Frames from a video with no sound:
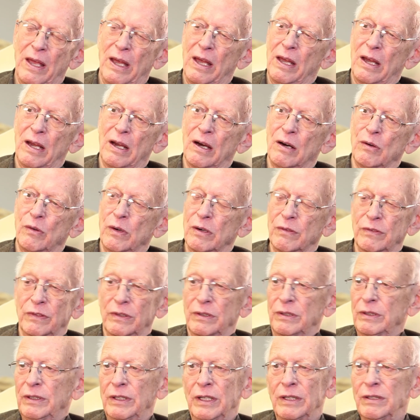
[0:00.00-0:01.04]

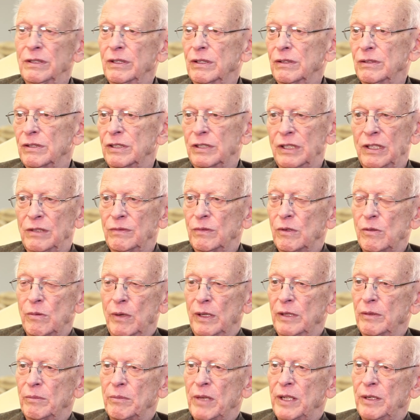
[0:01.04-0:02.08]
however inconceivable
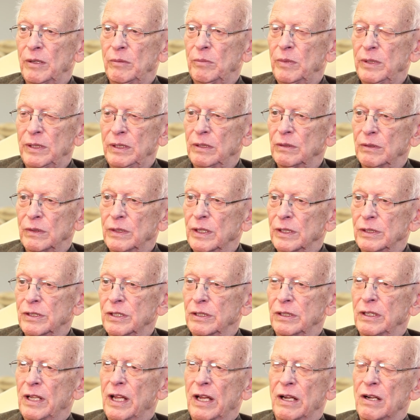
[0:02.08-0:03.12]
it may be to us
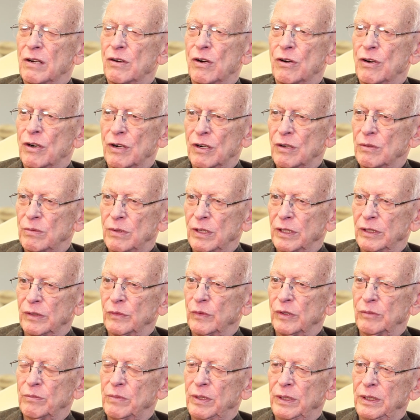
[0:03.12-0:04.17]
and how horrible it
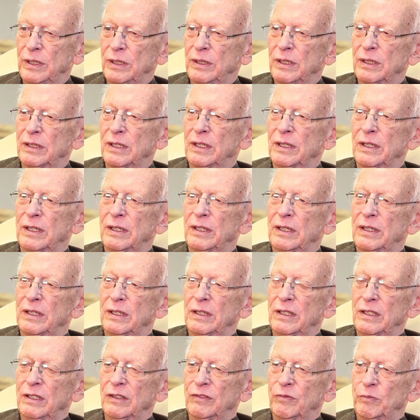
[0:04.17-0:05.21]
would be
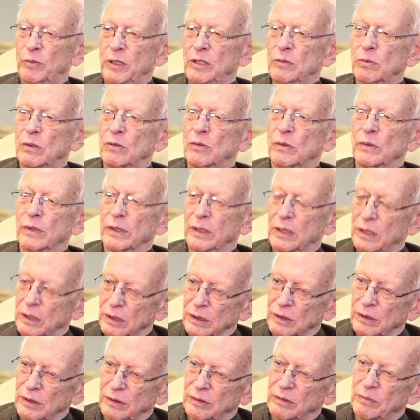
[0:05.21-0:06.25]
if people were
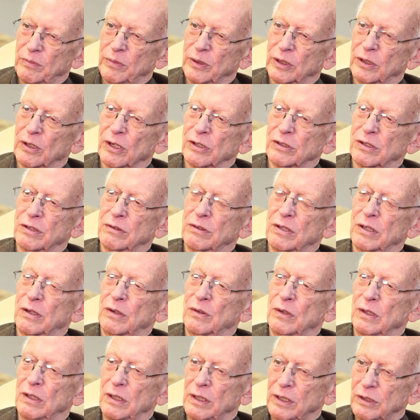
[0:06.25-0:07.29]
killed because of their
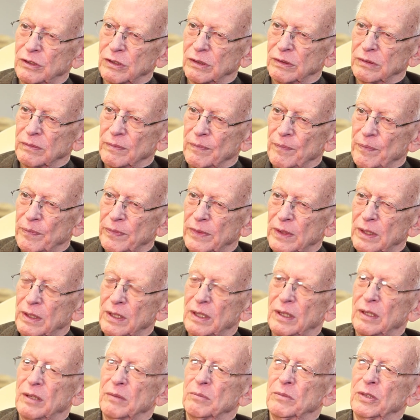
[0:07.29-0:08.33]
religion,
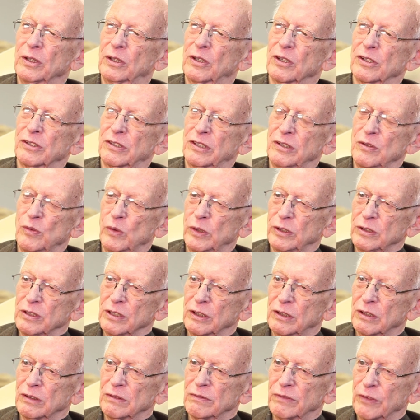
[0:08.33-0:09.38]
because they wouldn't
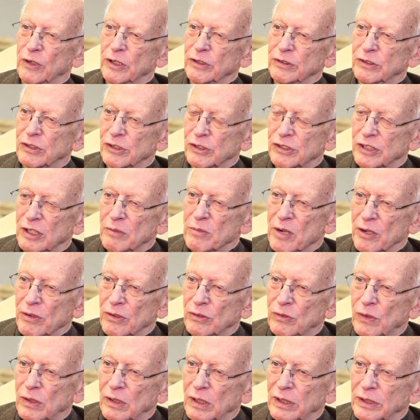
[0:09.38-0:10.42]
convert to some other
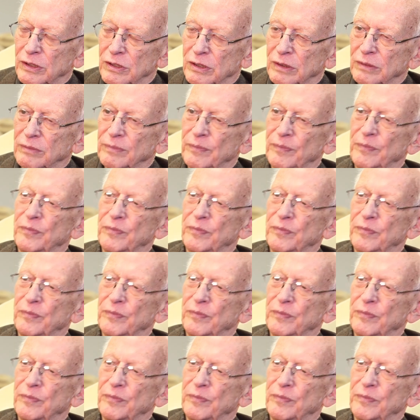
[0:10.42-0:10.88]
religion.